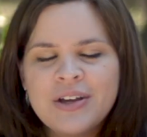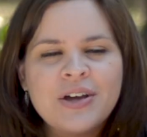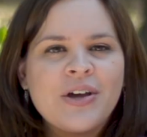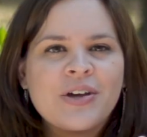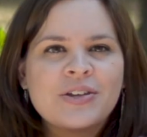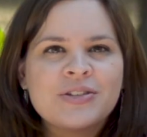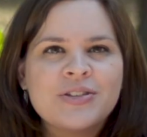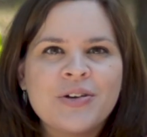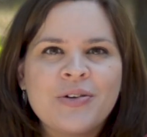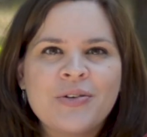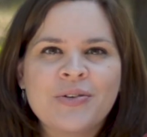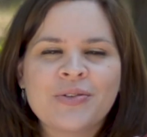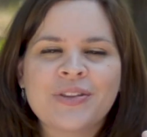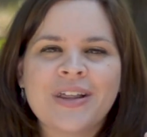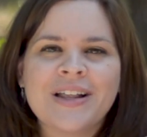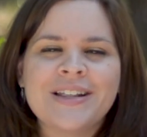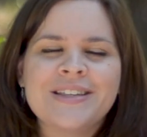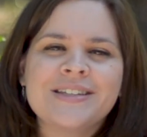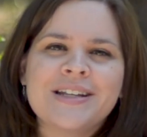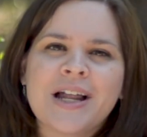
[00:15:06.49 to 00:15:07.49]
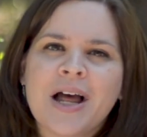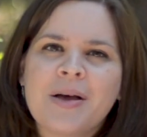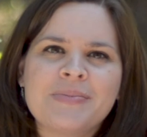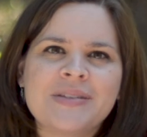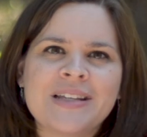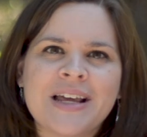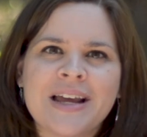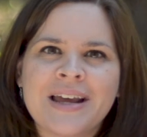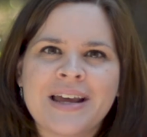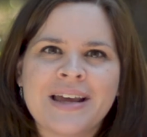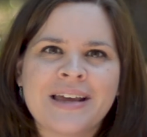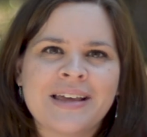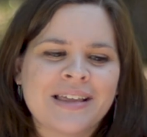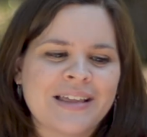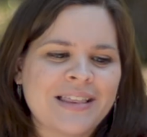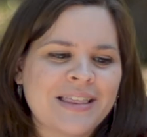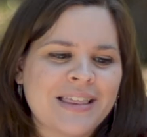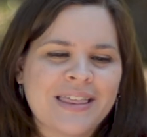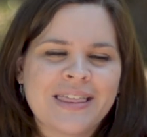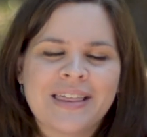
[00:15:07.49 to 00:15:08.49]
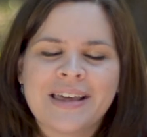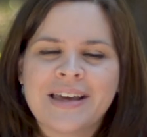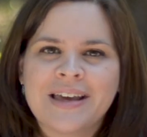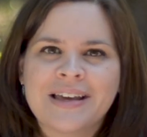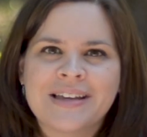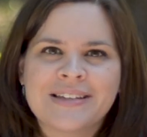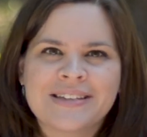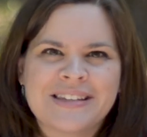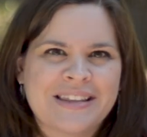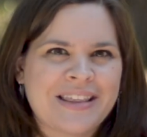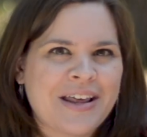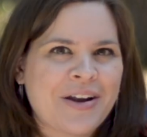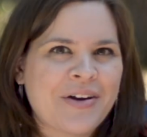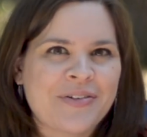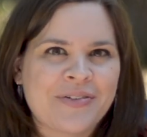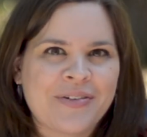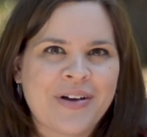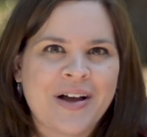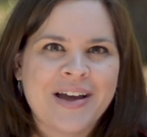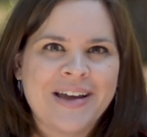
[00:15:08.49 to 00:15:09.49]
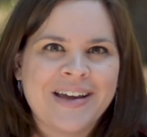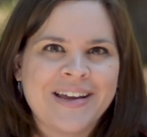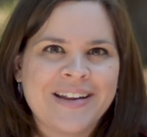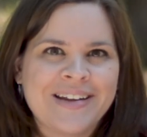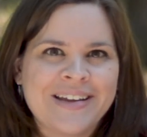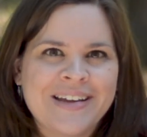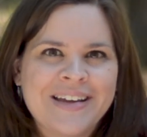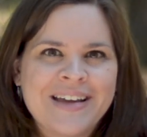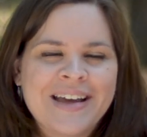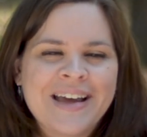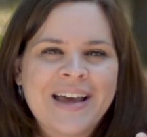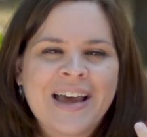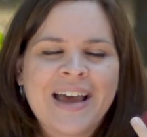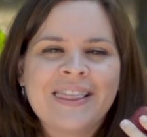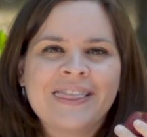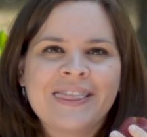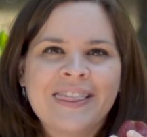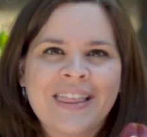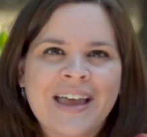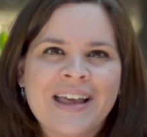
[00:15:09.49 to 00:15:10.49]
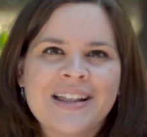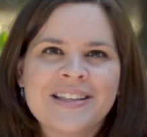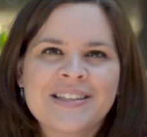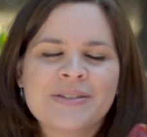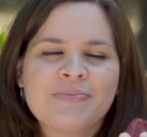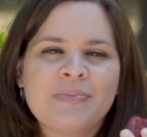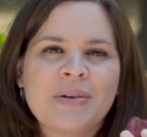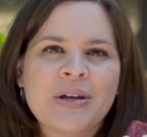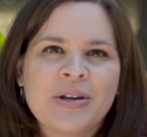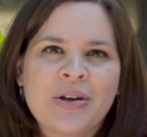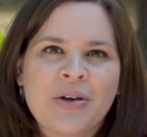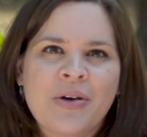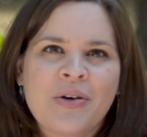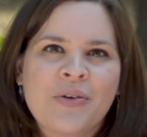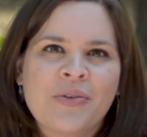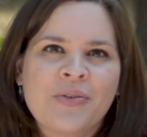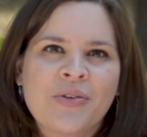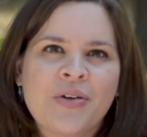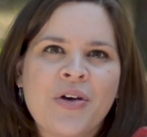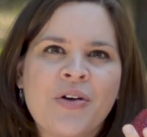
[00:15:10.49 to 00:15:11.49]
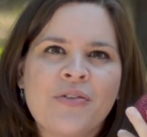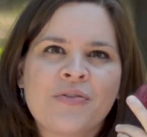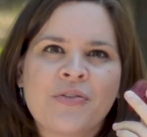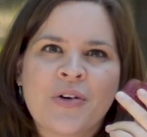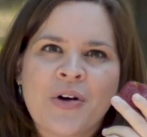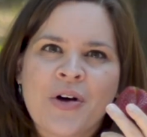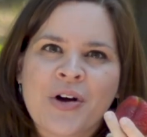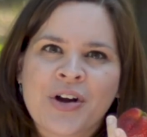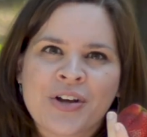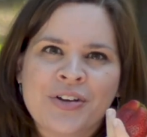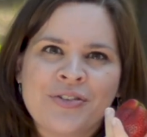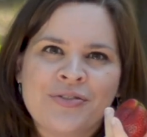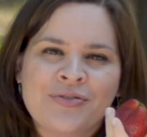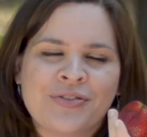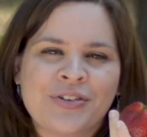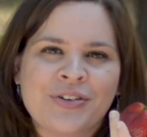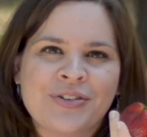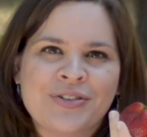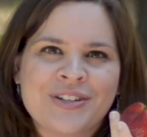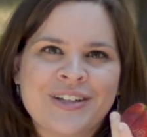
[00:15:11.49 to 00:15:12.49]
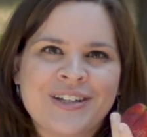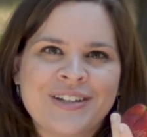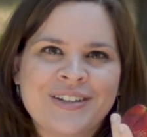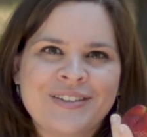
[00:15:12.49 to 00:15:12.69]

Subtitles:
So let's stop saying the things that are rotten, and let's be known for our good fruit.